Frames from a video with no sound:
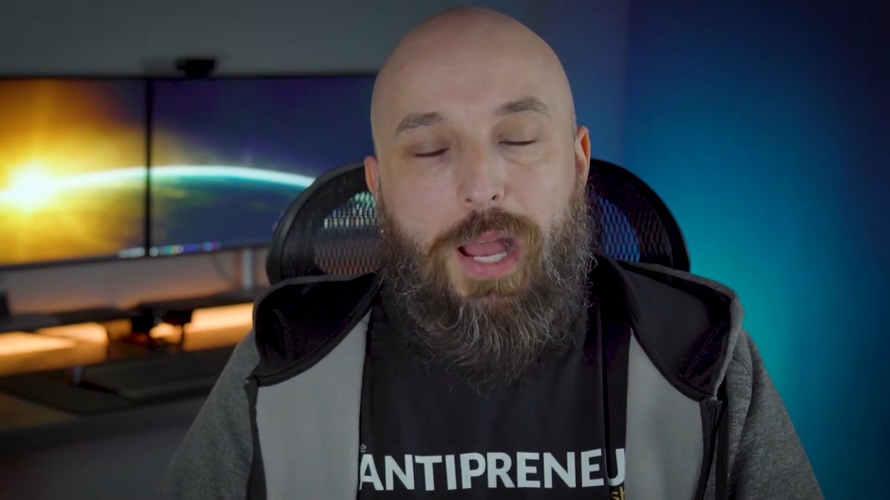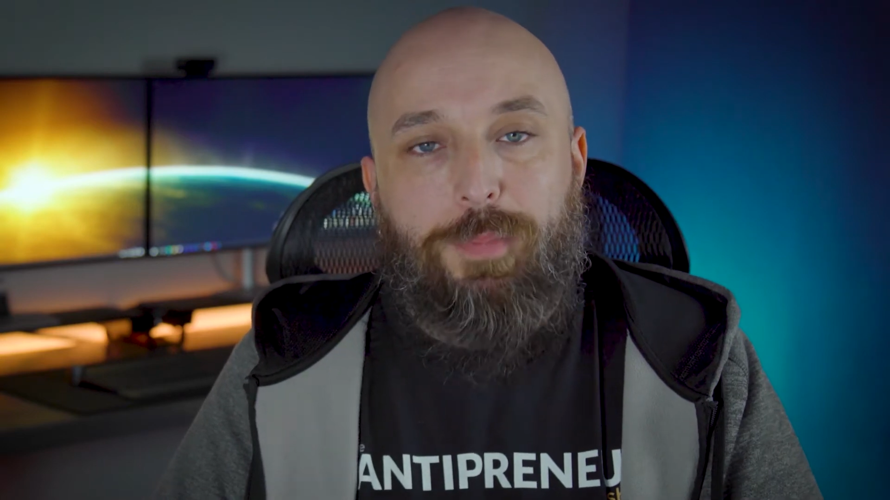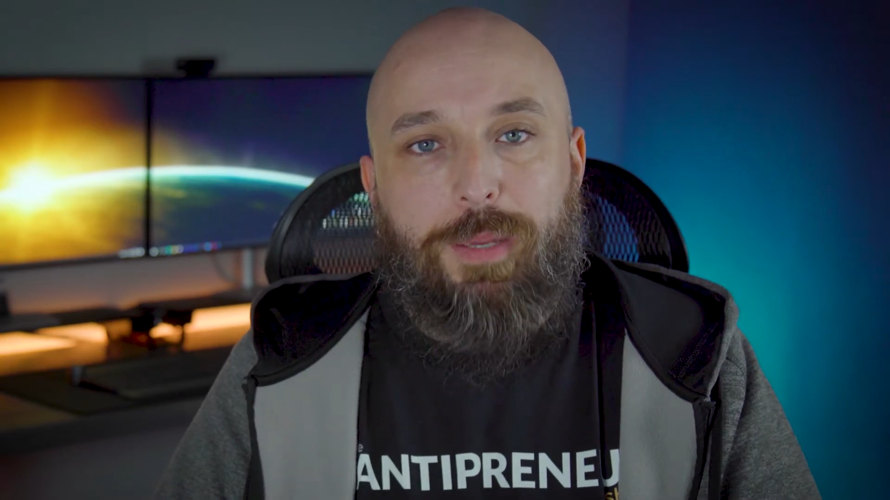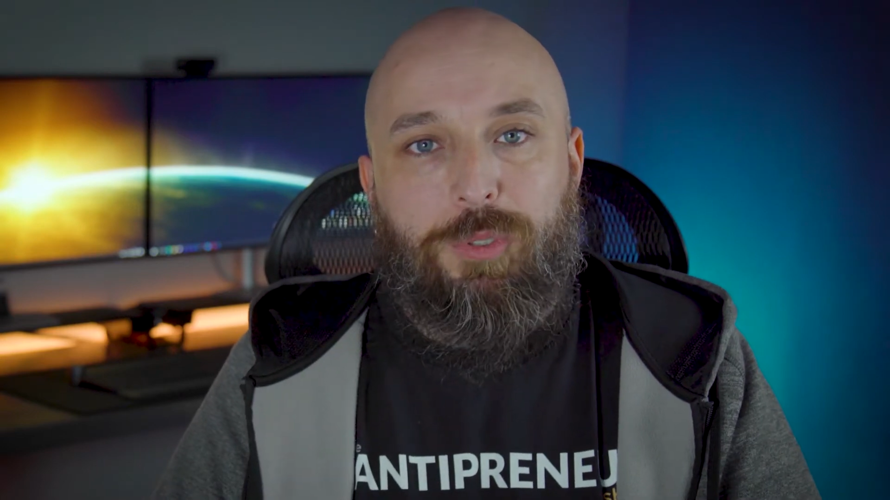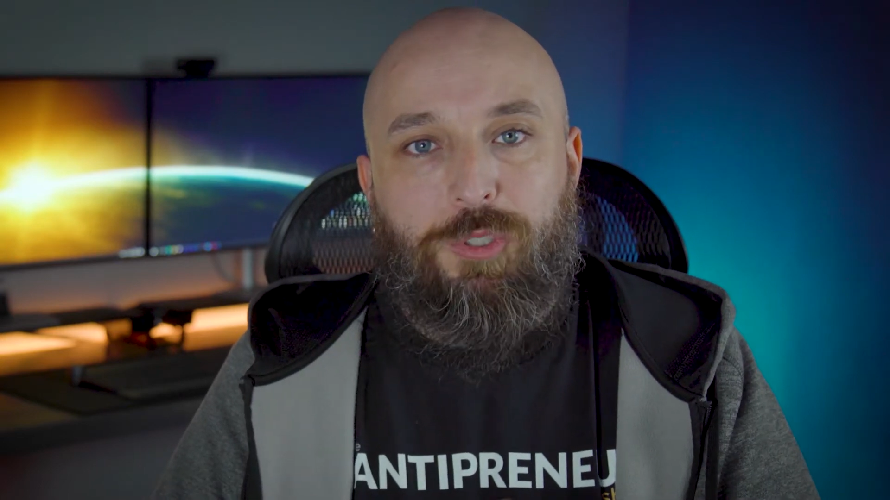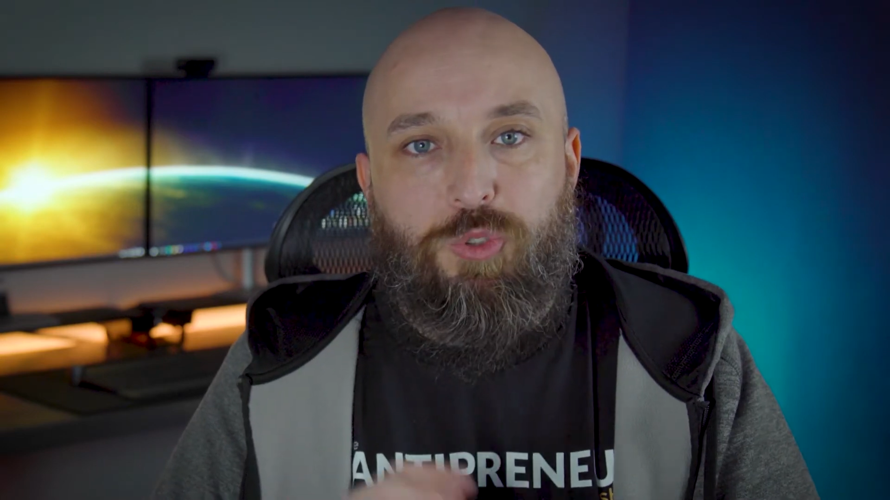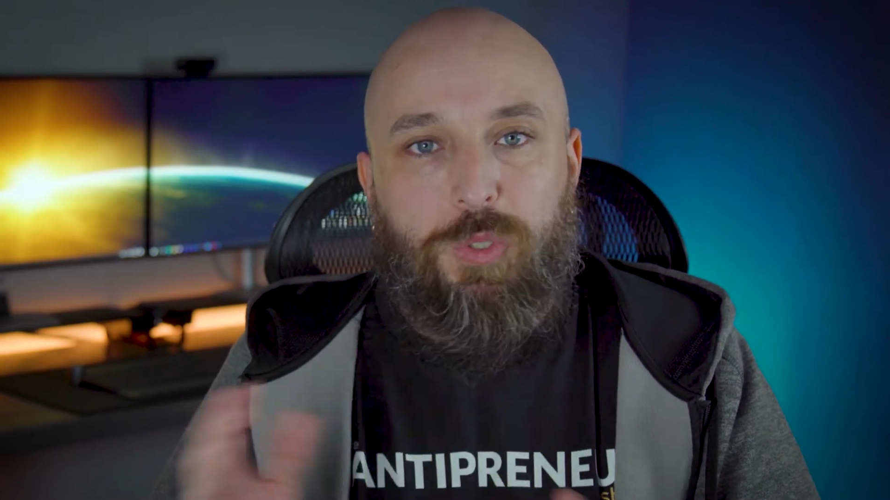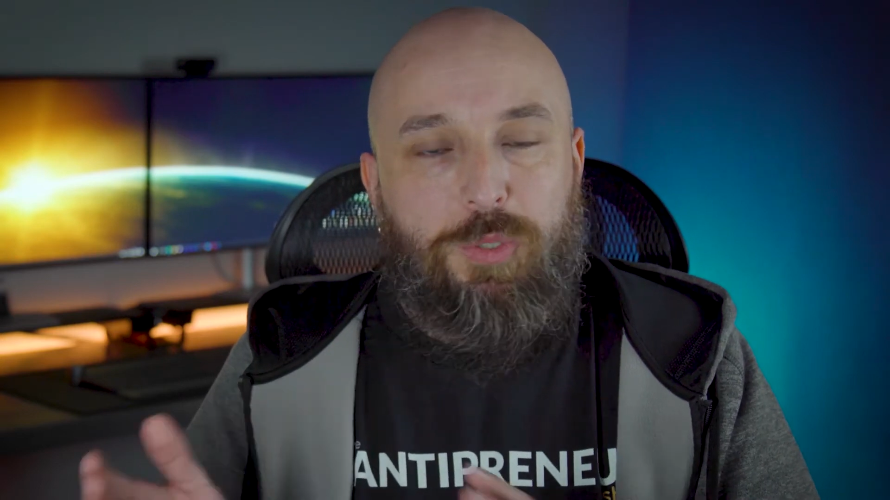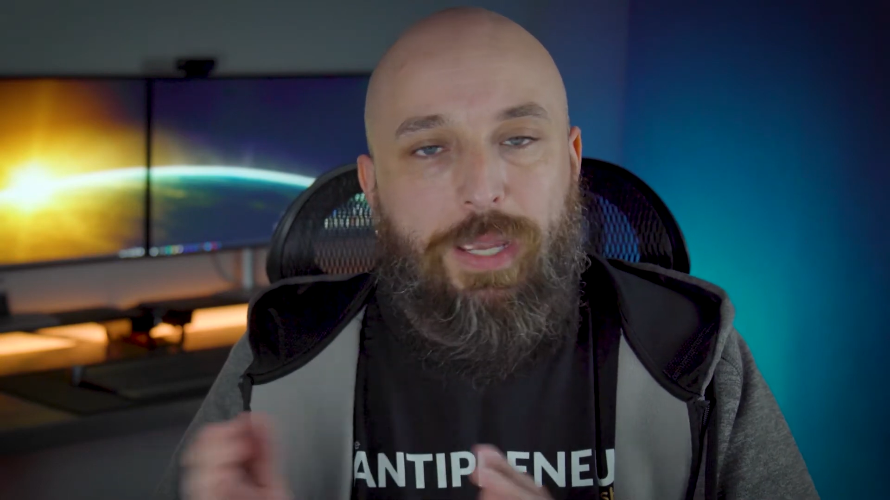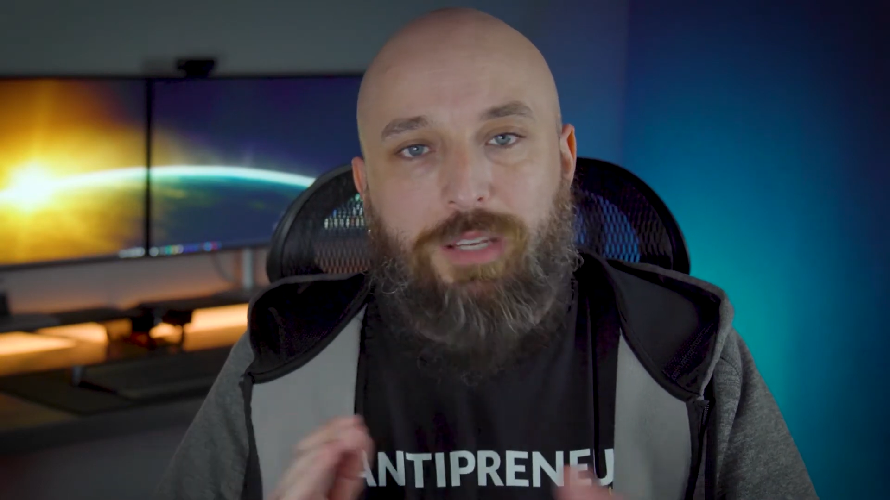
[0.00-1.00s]
I'm able to
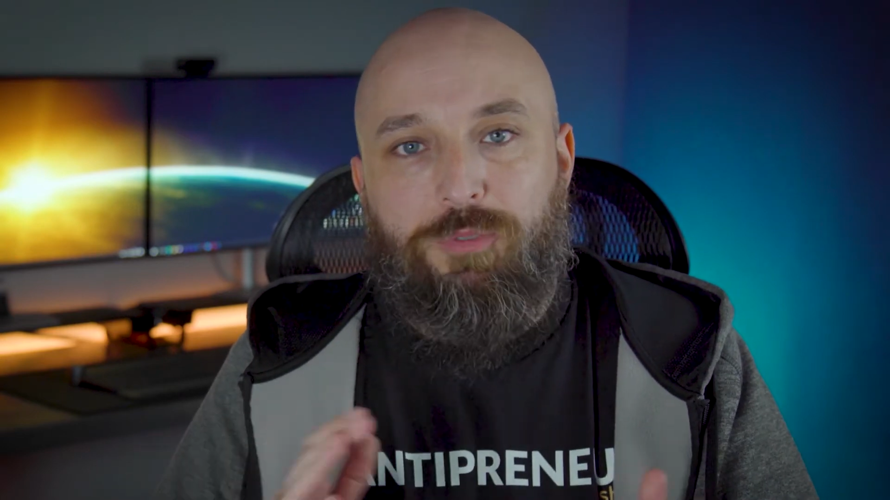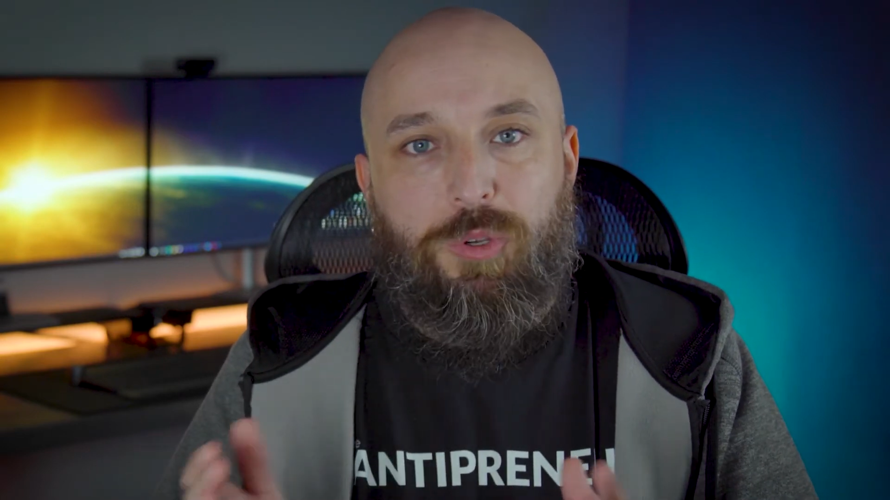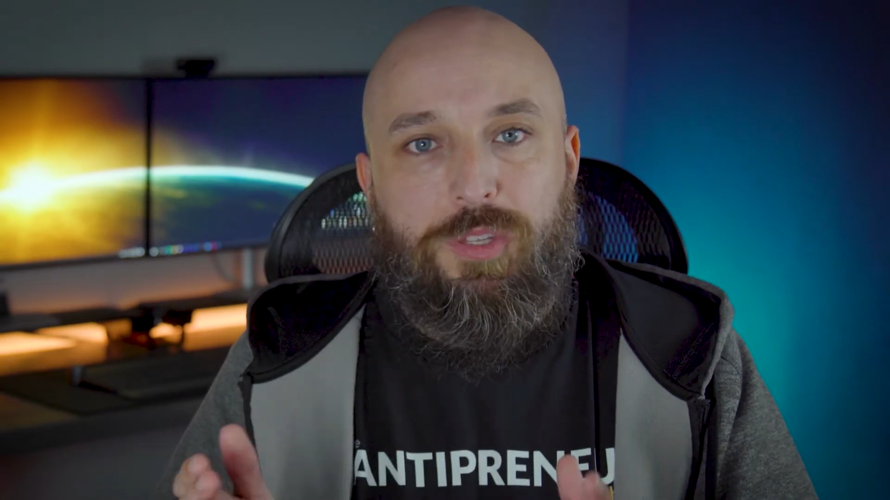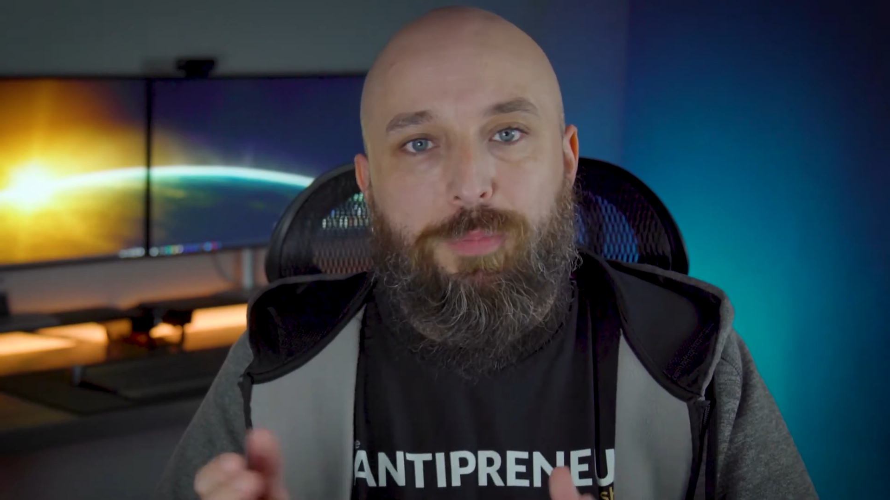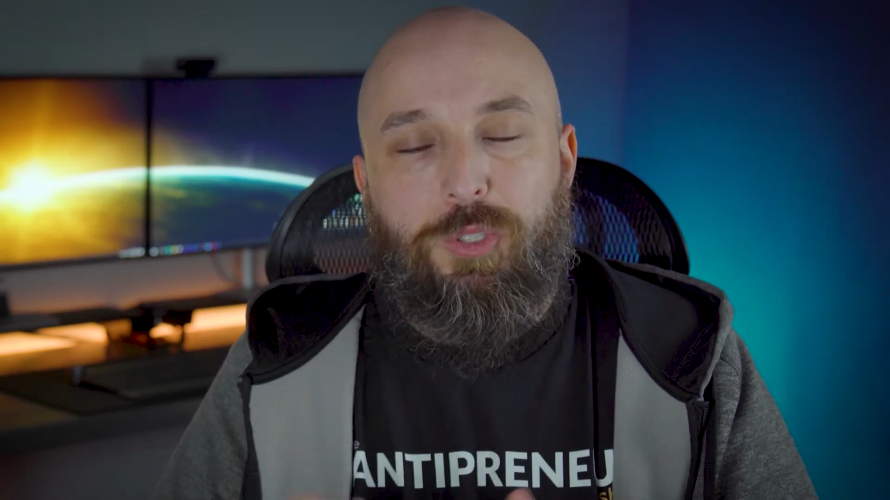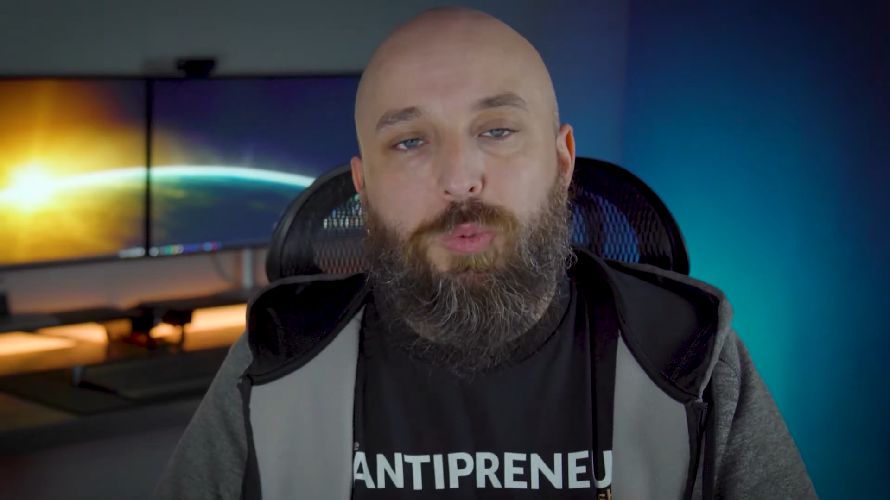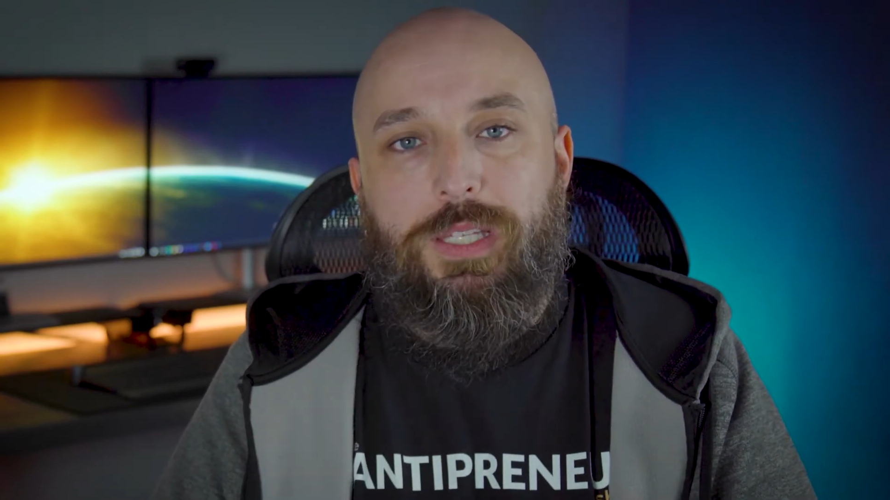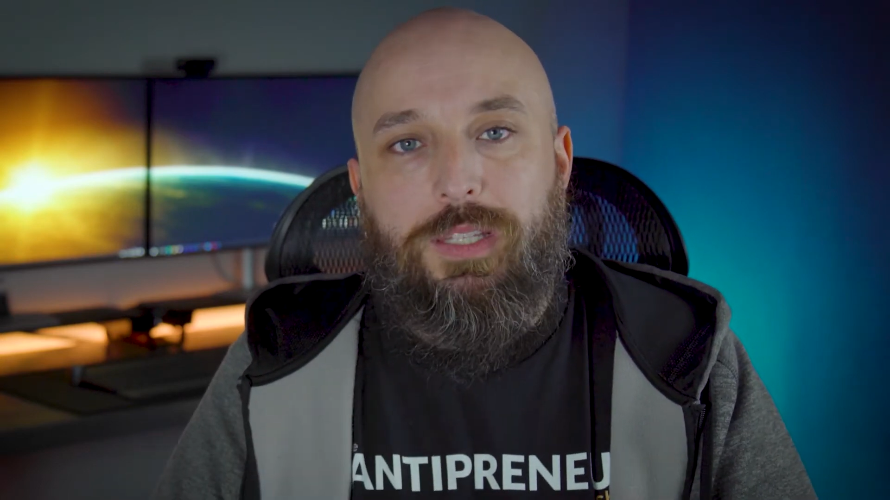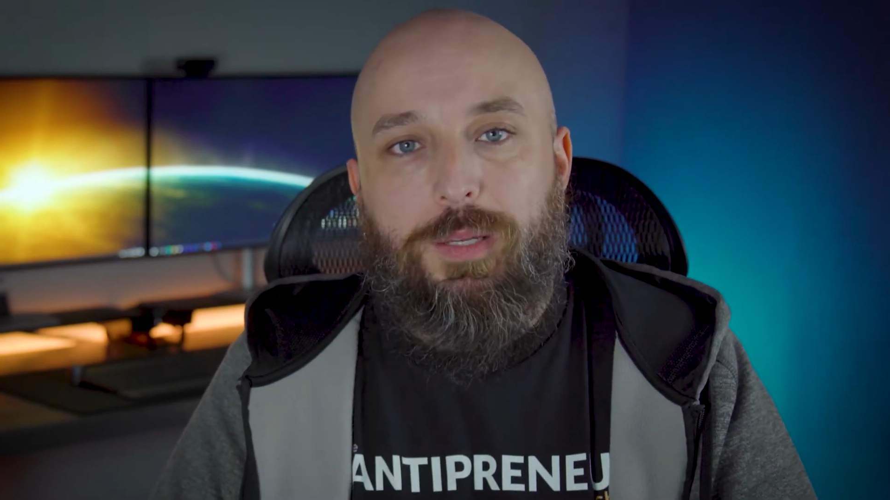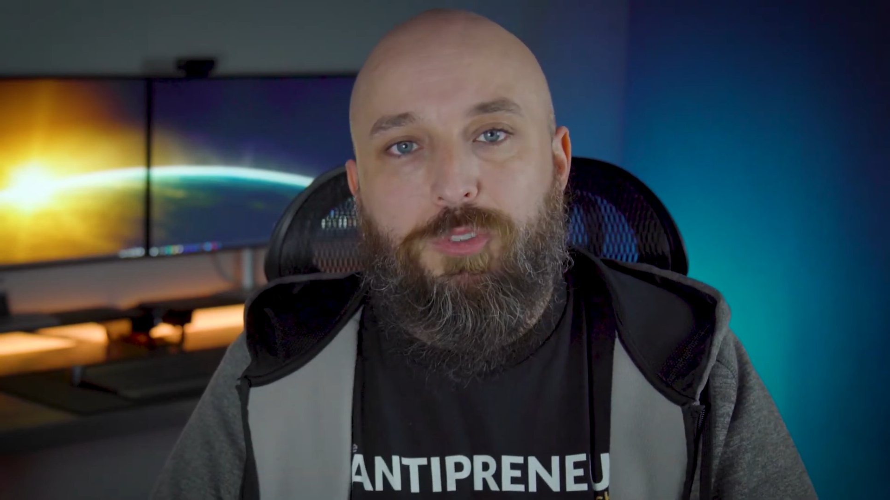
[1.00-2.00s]
switch back and forth in
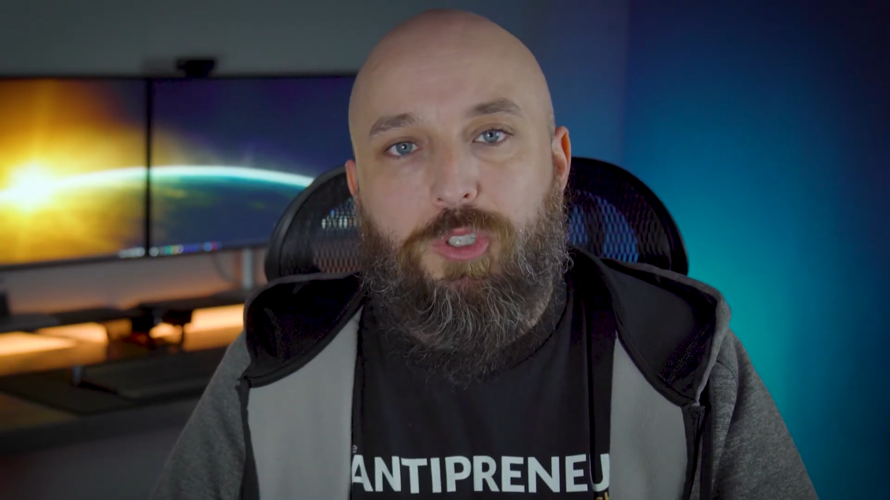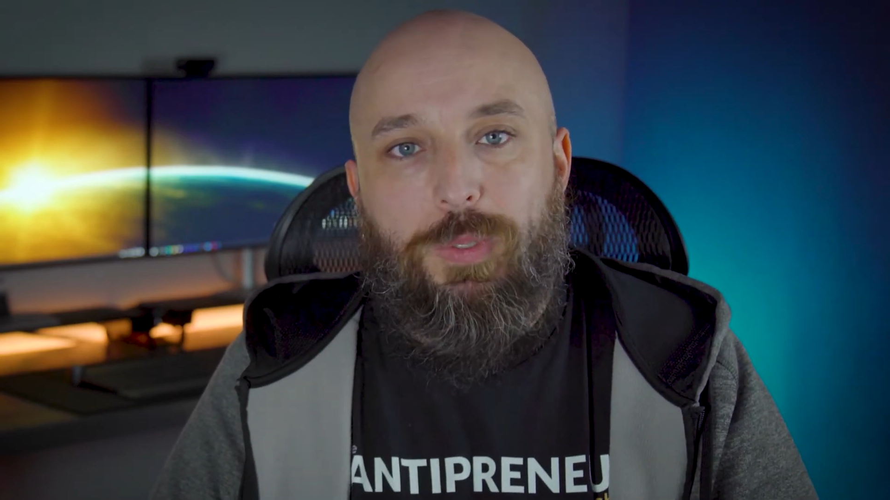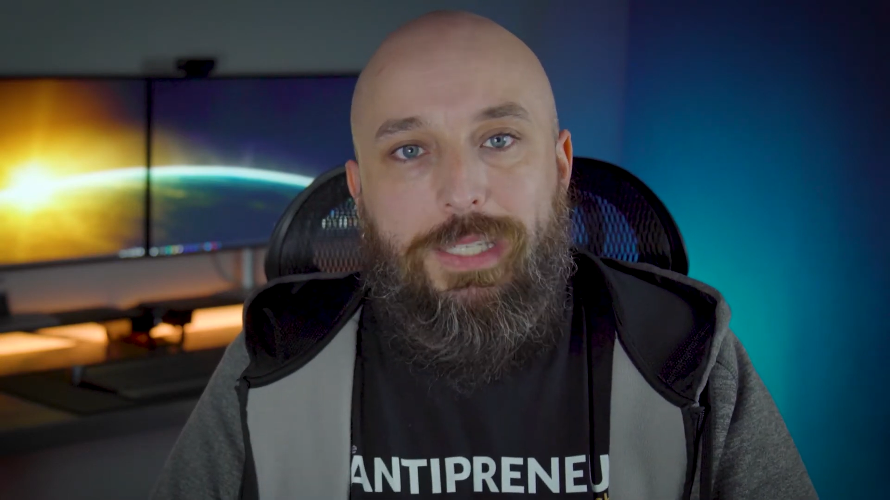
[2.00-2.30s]
between them so